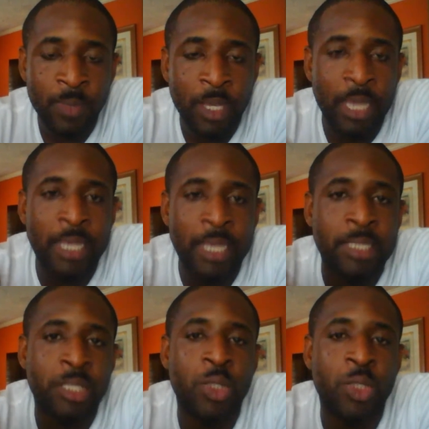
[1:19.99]
in a
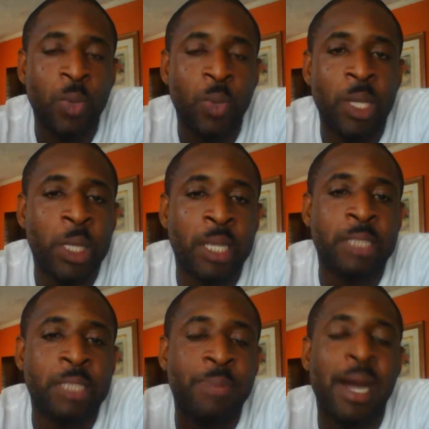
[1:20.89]
situation
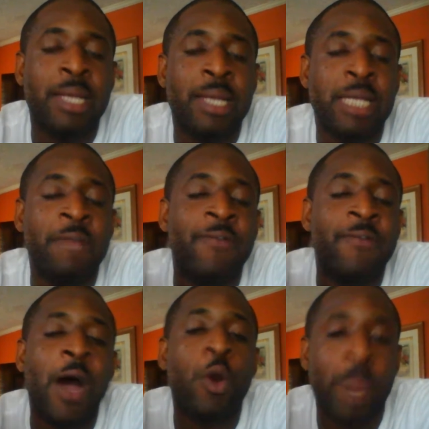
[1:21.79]
as bad as I
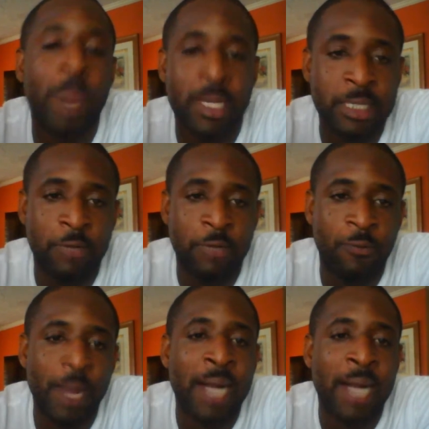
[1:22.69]
found myself
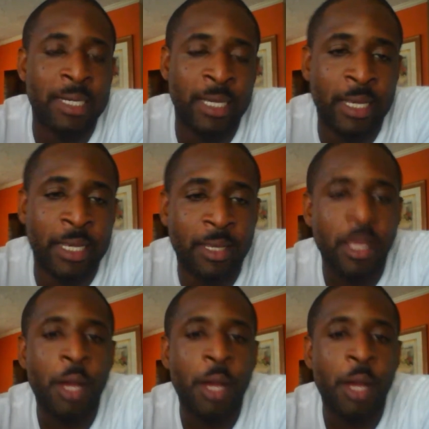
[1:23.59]
back in